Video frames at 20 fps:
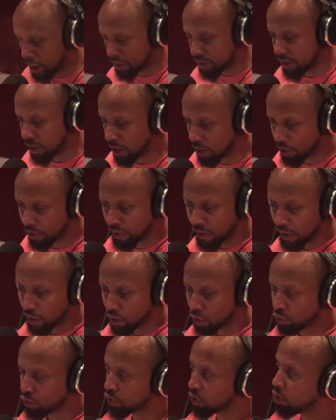right, Danielle,
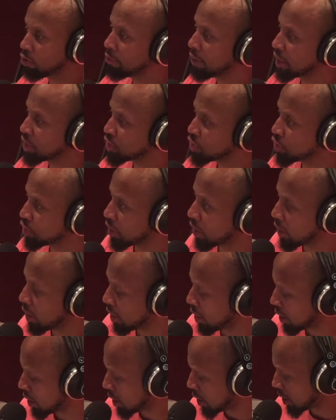thank you so much.
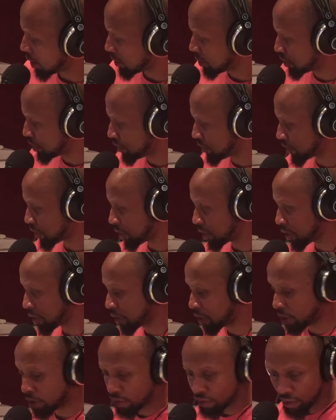She's going
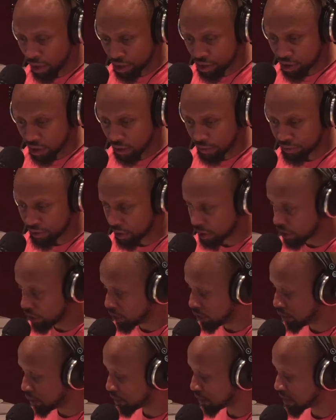to rush off to the
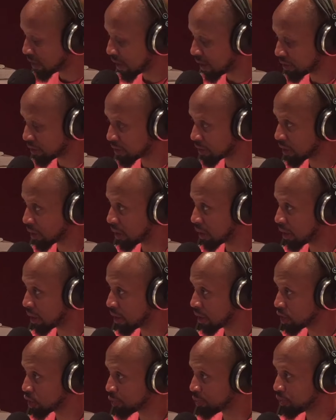news desk
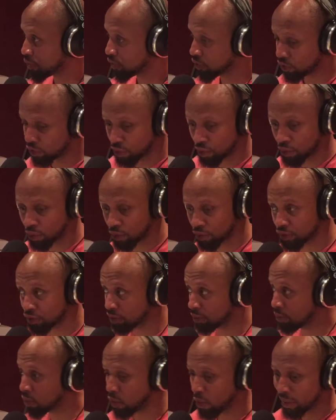to pursue
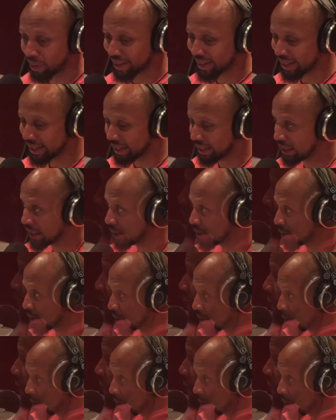some more leads.